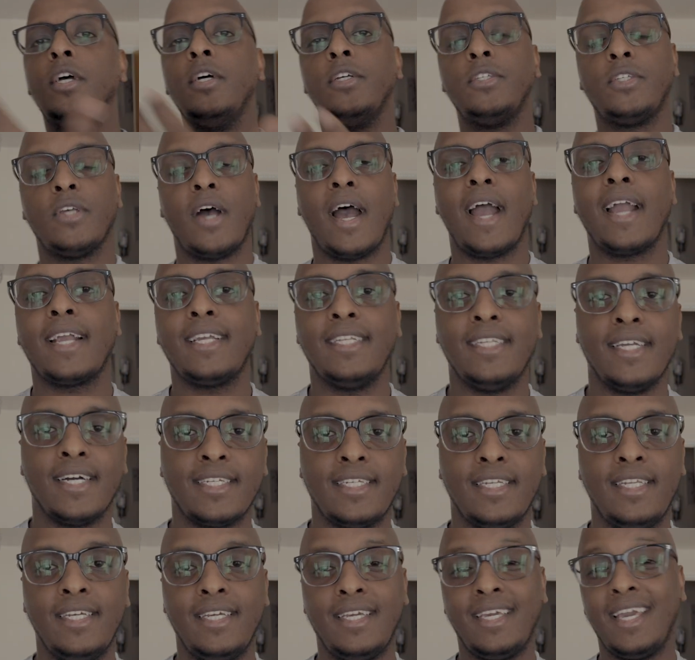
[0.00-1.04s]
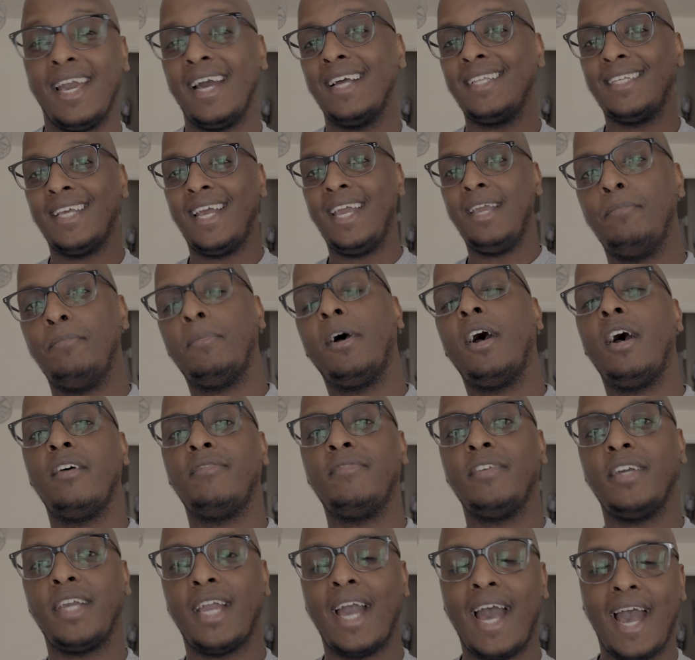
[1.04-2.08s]
so I can actually get
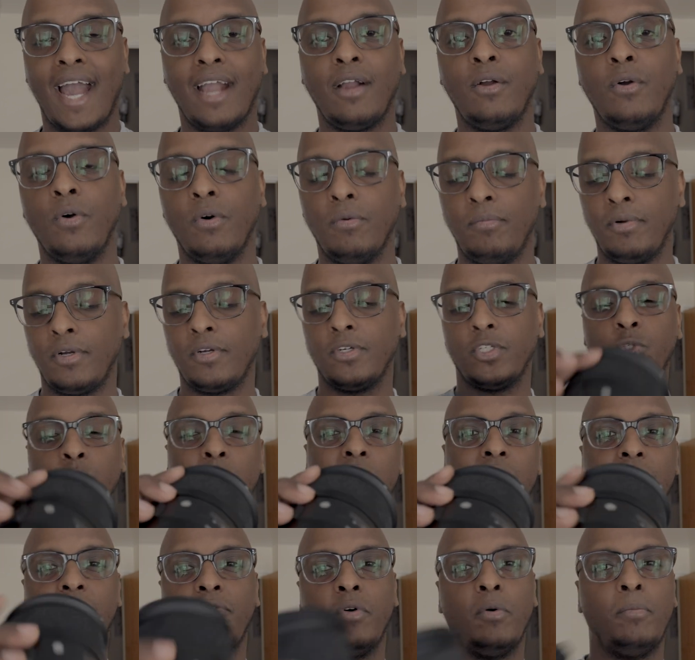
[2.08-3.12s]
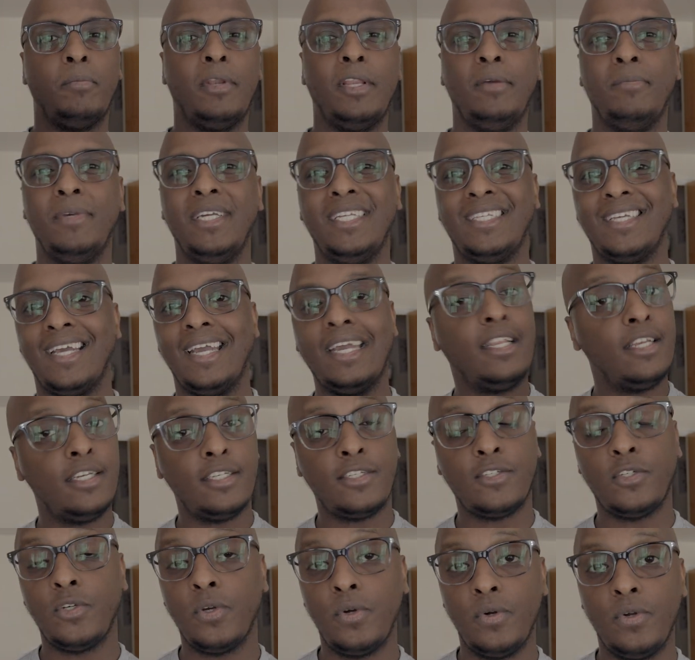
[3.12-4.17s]
perfect angle, because 24mm, it
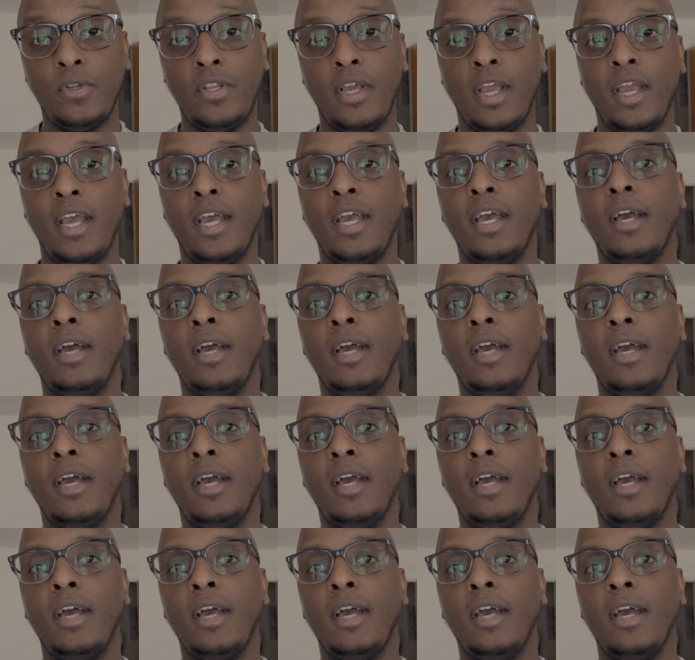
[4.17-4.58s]
is good,